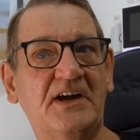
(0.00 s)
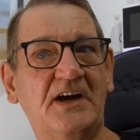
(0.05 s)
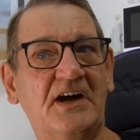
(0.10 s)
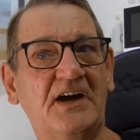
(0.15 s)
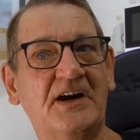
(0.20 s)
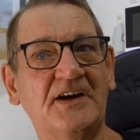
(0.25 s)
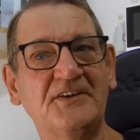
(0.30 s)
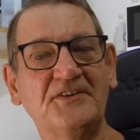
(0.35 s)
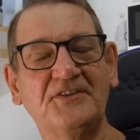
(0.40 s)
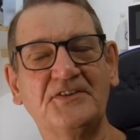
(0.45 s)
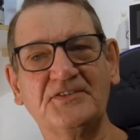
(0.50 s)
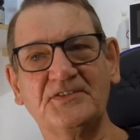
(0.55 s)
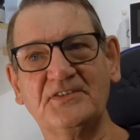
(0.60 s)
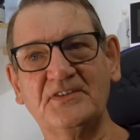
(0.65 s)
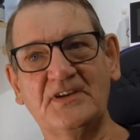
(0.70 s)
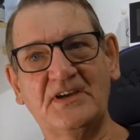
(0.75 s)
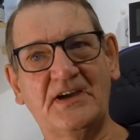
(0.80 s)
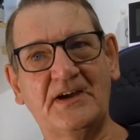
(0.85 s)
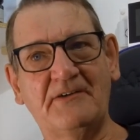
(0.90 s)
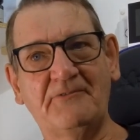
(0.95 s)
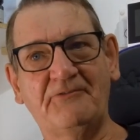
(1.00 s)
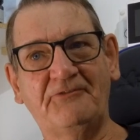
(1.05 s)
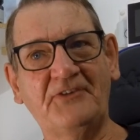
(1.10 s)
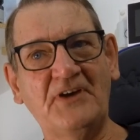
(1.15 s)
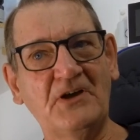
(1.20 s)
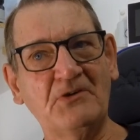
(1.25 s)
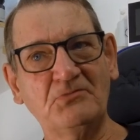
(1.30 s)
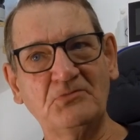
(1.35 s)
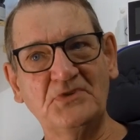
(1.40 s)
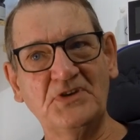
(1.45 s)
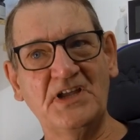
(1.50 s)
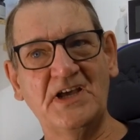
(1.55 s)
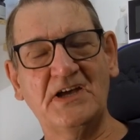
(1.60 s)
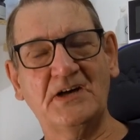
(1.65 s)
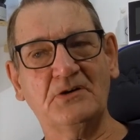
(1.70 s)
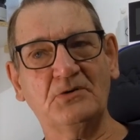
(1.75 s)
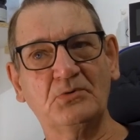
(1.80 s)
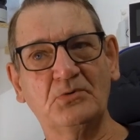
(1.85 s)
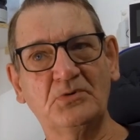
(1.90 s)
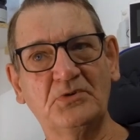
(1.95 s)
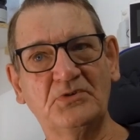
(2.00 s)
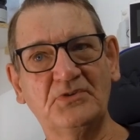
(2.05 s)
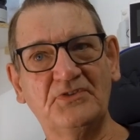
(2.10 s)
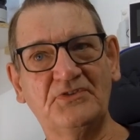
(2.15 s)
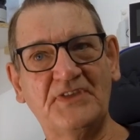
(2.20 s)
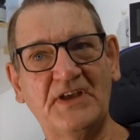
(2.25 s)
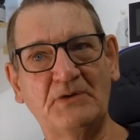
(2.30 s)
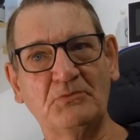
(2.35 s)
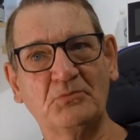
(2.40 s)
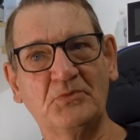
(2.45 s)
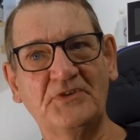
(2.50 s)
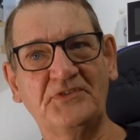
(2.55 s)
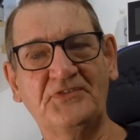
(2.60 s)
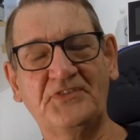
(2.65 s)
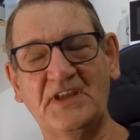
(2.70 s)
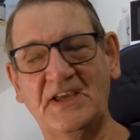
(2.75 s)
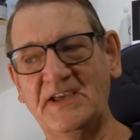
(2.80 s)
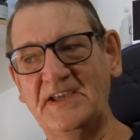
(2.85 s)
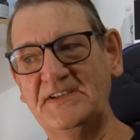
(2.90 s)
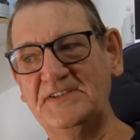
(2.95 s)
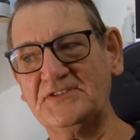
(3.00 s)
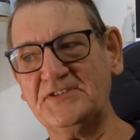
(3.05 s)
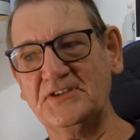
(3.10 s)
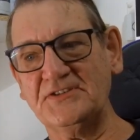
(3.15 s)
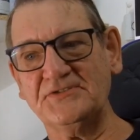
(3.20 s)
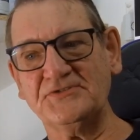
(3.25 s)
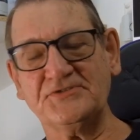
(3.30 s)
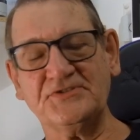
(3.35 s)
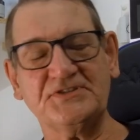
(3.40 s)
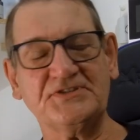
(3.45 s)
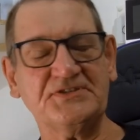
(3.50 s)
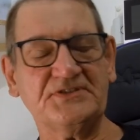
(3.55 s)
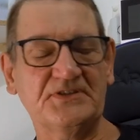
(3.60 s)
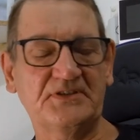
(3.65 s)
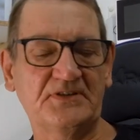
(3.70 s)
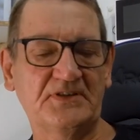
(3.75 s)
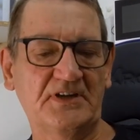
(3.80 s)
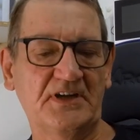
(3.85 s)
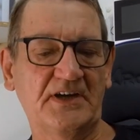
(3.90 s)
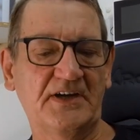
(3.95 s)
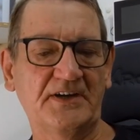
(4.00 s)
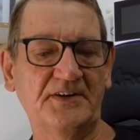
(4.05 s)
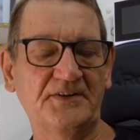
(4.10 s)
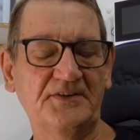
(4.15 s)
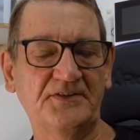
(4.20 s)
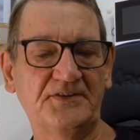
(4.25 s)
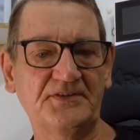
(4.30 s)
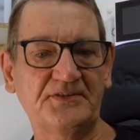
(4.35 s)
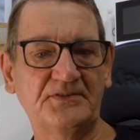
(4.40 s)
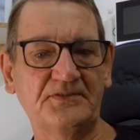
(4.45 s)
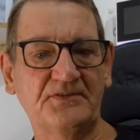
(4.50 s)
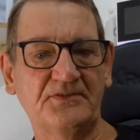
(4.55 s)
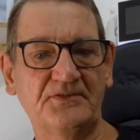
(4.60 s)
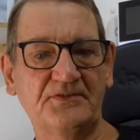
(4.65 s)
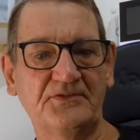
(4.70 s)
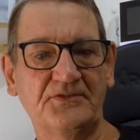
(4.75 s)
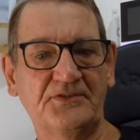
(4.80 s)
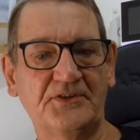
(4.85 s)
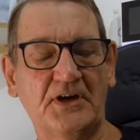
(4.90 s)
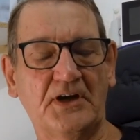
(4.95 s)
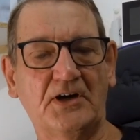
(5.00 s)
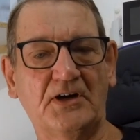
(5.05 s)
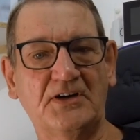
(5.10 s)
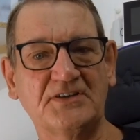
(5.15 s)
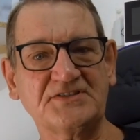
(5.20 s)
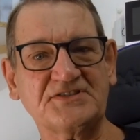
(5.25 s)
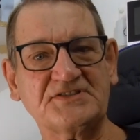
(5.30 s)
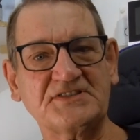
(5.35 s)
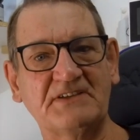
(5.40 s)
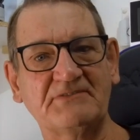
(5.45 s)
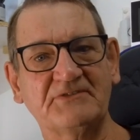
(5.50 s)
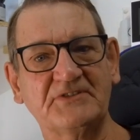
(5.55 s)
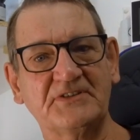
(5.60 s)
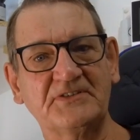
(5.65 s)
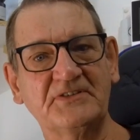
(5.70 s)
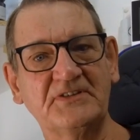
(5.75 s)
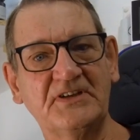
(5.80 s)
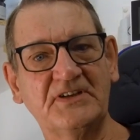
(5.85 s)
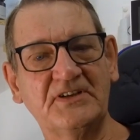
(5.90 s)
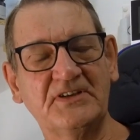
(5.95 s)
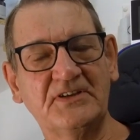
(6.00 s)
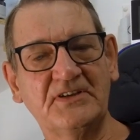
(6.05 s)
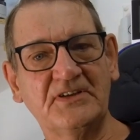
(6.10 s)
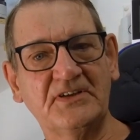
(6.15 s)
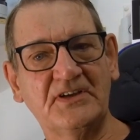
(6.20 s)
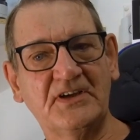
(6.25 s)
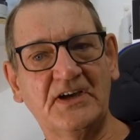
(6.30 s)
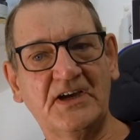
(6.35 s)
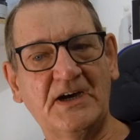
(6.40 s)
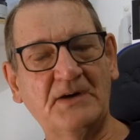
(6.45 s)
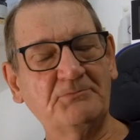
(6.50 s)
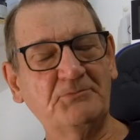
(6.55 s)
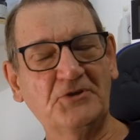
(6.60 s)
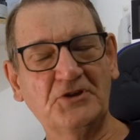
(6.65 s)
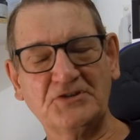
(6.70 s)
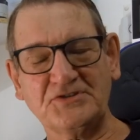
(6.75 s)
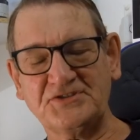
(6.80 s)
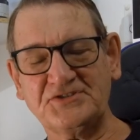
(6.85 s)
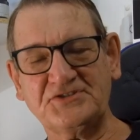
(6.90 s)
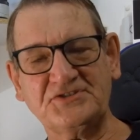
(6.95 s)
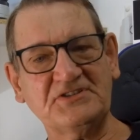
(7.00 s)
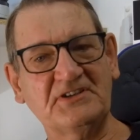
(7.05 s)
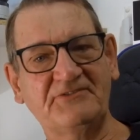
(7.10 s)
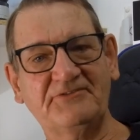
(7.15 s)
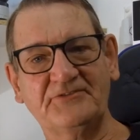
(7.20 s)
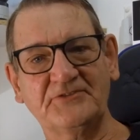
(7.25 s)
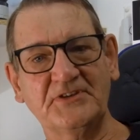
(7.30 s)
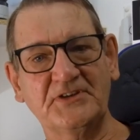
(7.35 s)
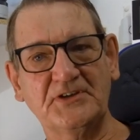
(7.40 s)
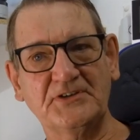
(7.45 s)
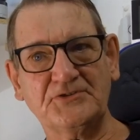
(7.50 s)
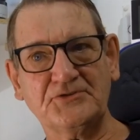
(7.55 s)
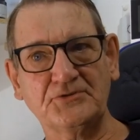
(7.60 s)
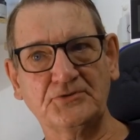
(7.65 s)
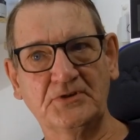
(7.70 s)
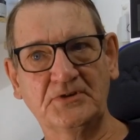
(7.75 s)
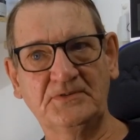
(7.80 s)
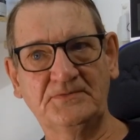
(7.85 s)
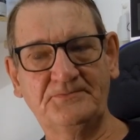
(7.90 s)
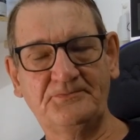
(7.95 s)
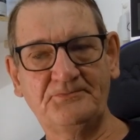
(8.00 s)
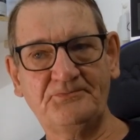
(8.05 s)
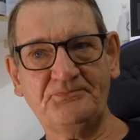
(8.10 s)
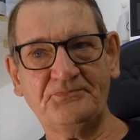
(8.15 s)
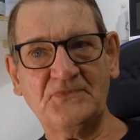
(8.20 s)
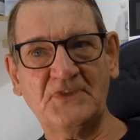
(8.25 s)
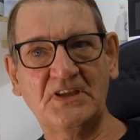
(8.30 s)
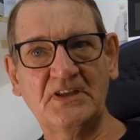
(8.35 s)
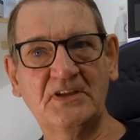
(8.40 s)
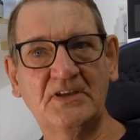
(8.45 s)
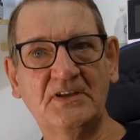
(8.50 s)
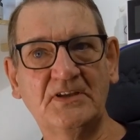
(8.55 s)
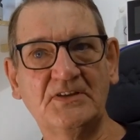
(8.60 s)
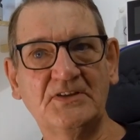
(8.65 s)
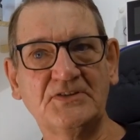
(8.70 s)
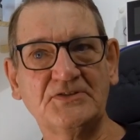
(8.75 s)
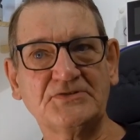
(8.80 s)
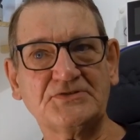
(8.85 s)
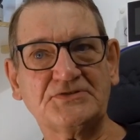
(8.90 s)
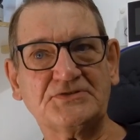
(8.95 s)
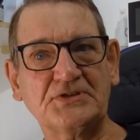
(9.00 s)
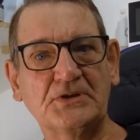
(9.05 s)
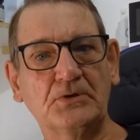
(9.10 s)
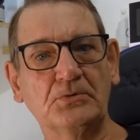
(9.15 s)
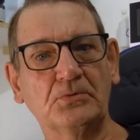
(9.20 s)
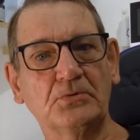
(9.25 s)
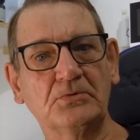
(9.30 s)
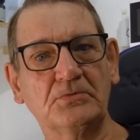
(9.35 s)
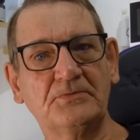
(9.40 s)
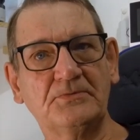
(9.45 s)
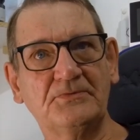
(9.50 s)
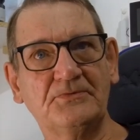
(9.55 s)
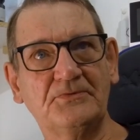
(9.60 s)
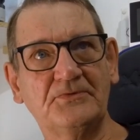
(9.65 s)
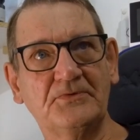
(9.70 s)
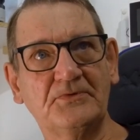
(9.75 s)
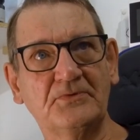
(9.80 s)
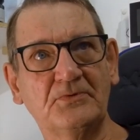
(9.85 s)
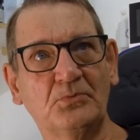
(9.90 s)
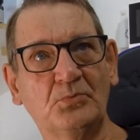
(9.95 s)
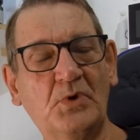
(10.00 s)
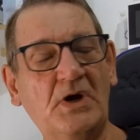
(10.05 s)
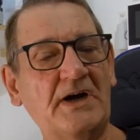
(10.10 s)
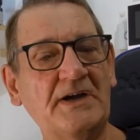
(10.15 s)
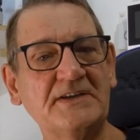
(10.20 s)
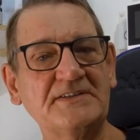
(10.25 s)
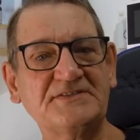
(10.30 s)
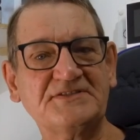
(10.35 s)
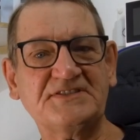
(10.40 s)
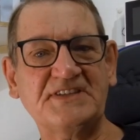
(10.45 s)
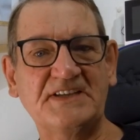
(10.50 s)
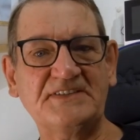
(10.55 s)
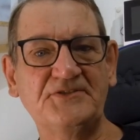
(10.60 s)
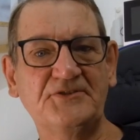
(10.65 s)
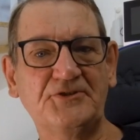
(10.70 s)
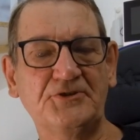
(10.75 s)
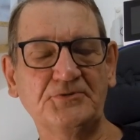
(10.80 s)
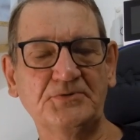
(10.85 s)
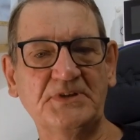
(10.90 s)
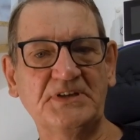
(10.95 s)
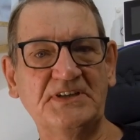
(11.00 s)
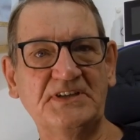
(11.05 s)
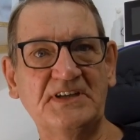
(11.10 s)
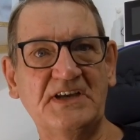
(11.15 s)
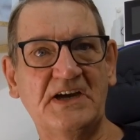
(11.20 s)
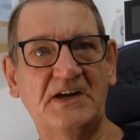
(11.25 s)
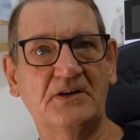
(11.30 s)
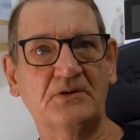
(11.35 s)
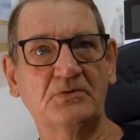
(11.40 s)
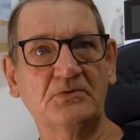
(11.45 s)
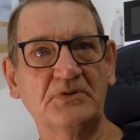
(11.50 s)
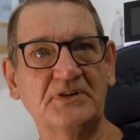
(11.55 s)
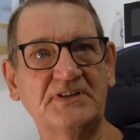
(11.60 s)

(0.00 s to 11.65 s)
And I've found now that with the 800 and the R7, I'm not suffering at all. So what I intend doing now